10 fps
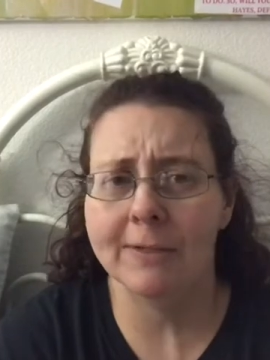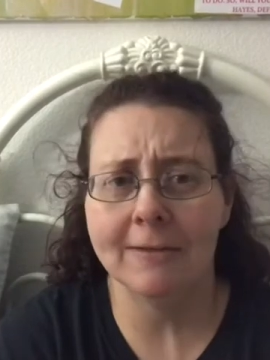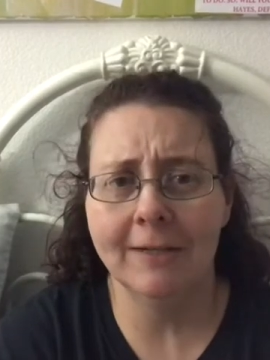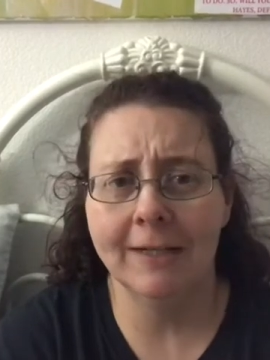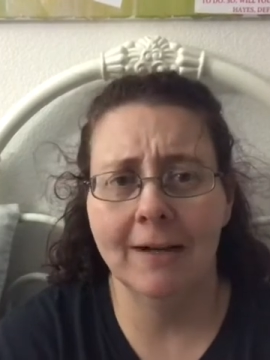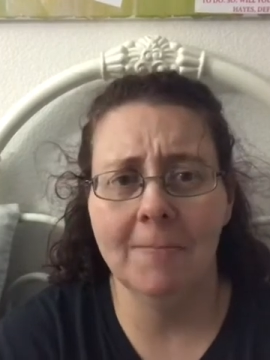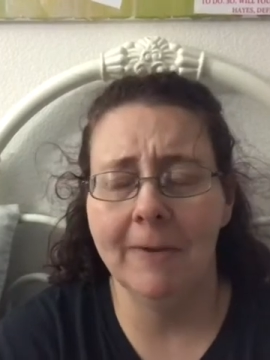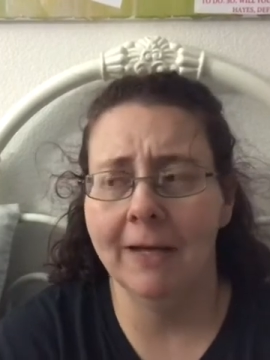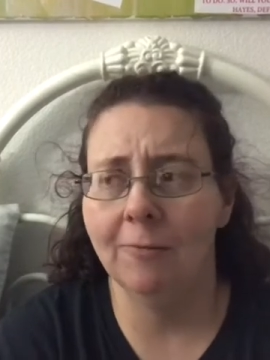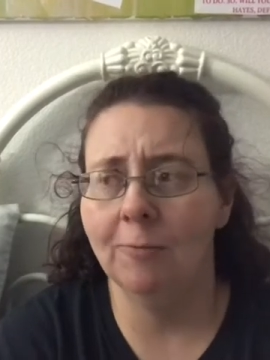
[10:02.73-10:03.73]
looking up,
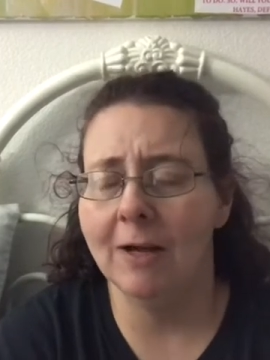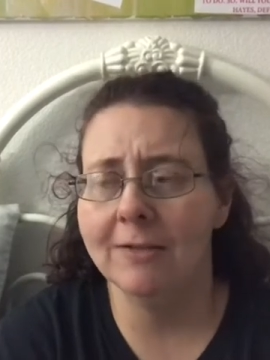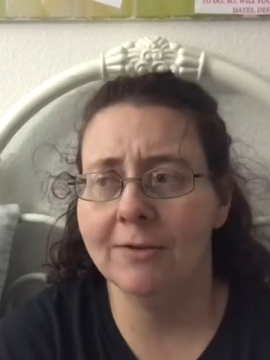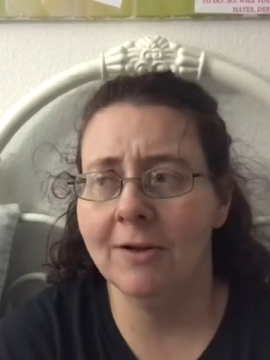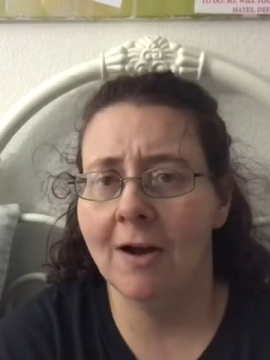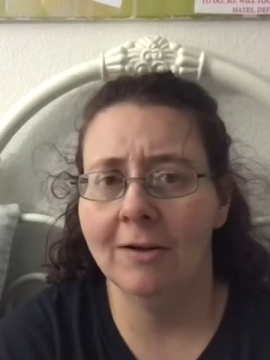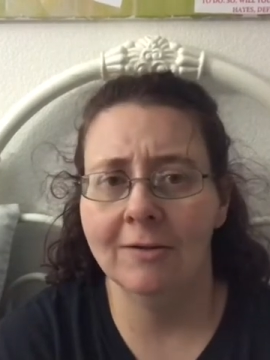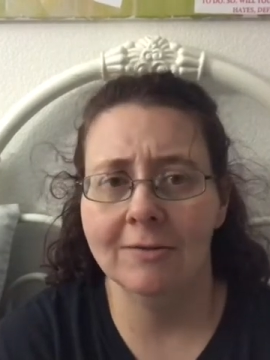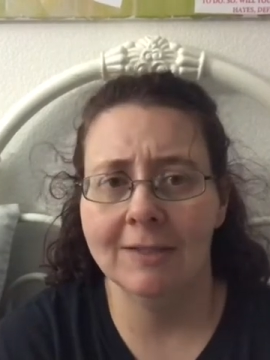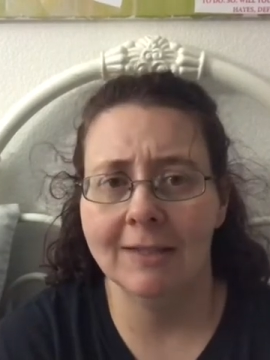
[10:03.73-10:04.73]
and Western
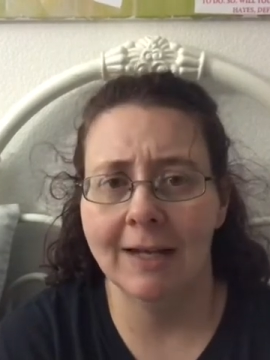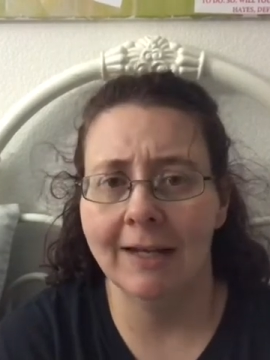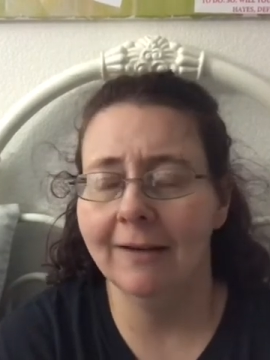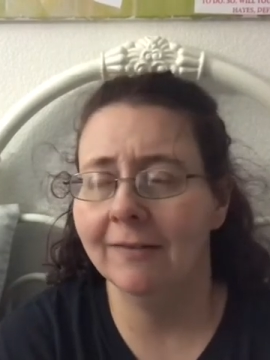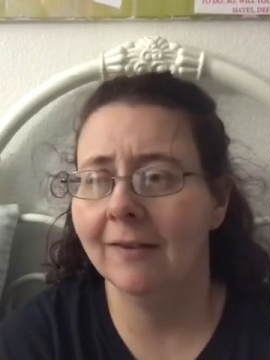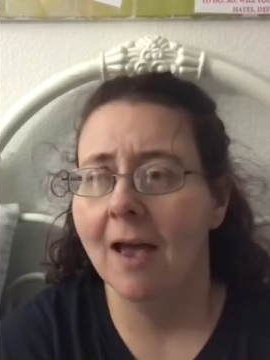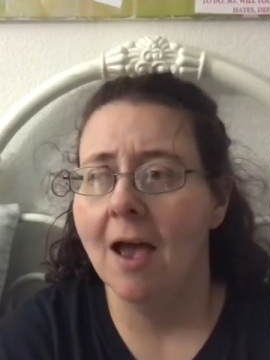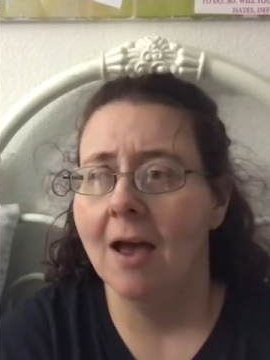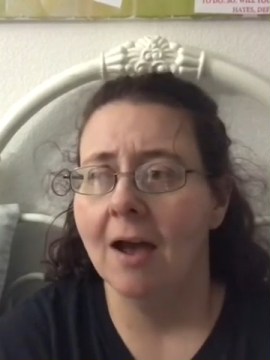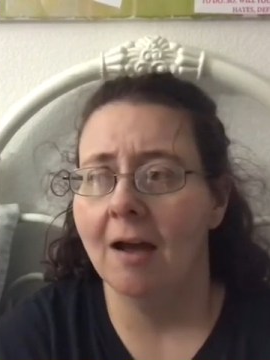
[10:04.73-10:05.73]
hognose snakes
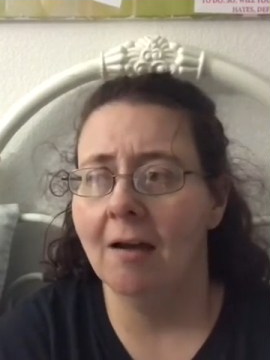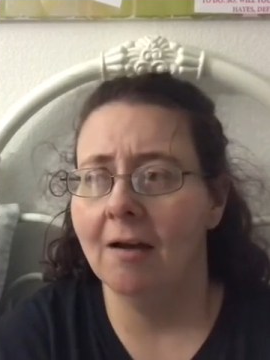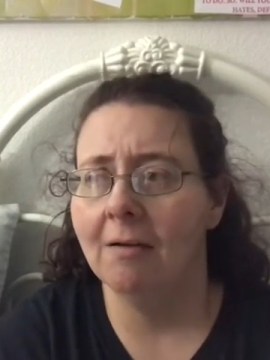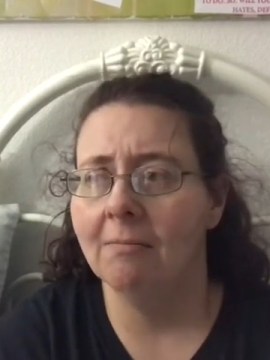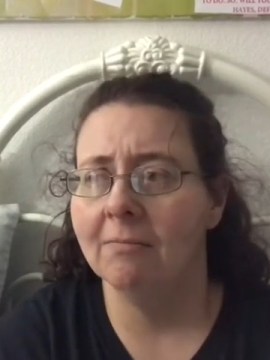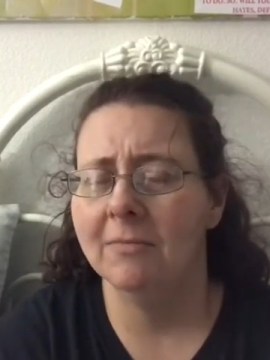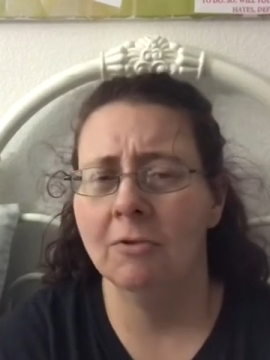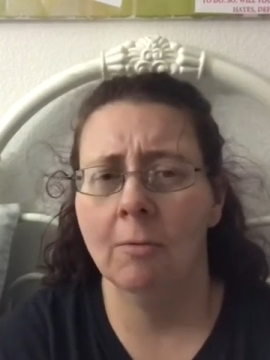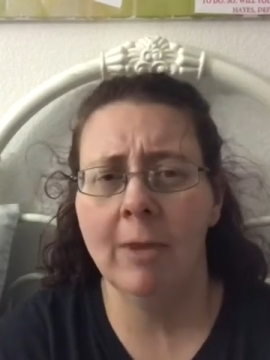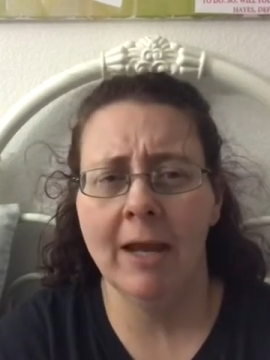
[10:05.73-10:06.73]

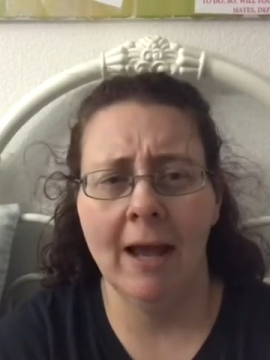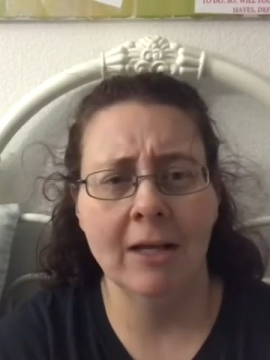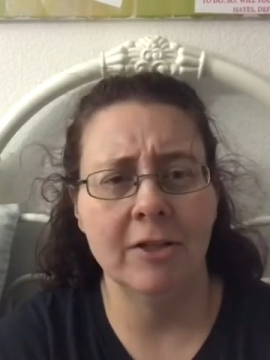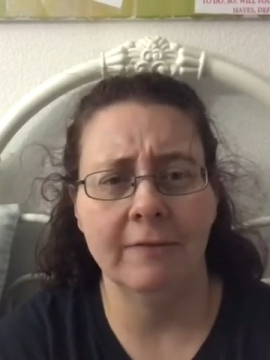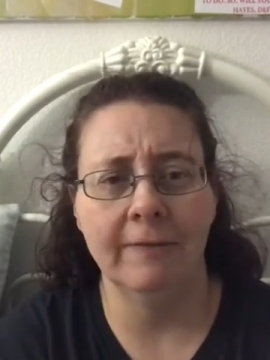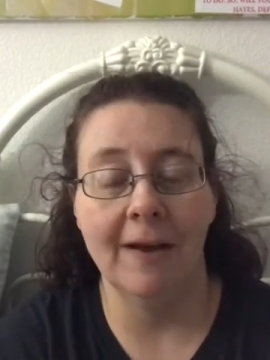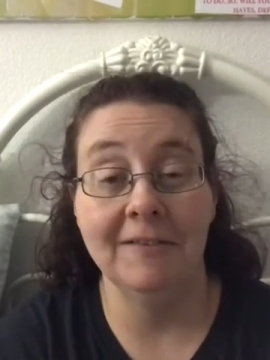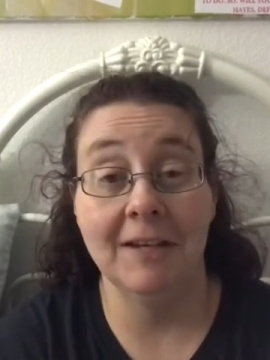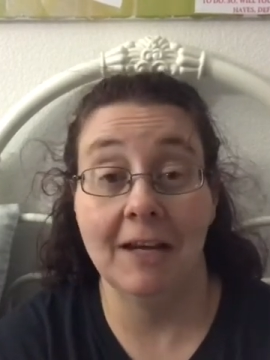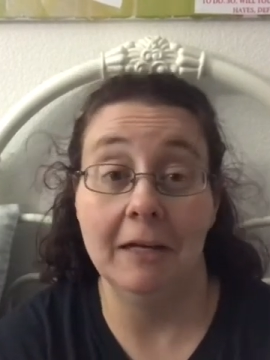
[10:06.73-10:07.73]
normally hatch at 5
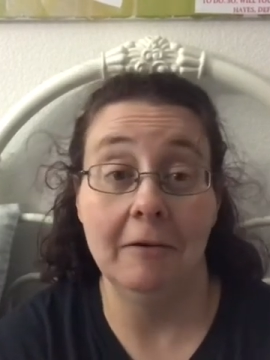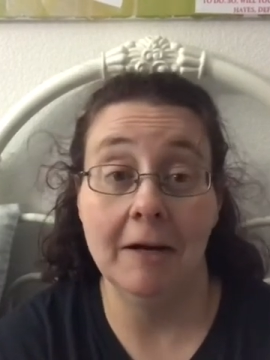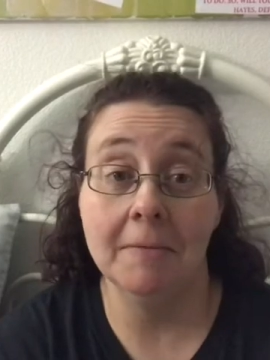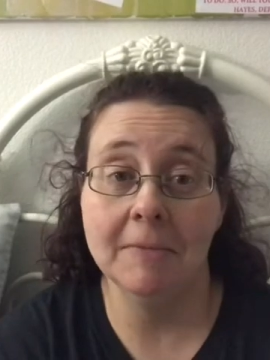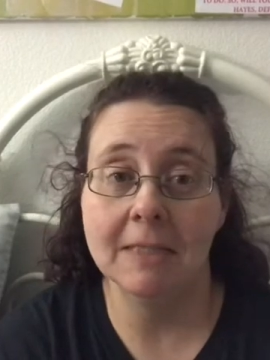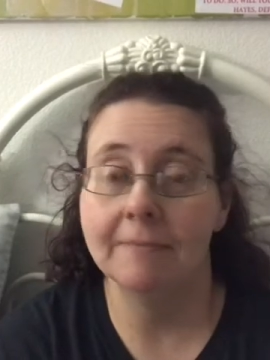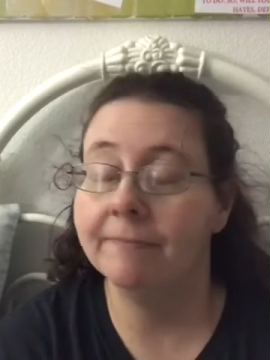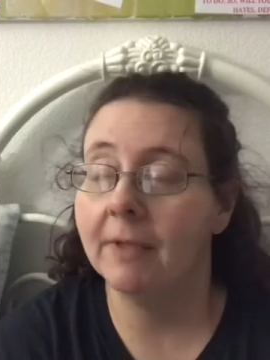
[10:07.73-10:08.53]
to 8 grams.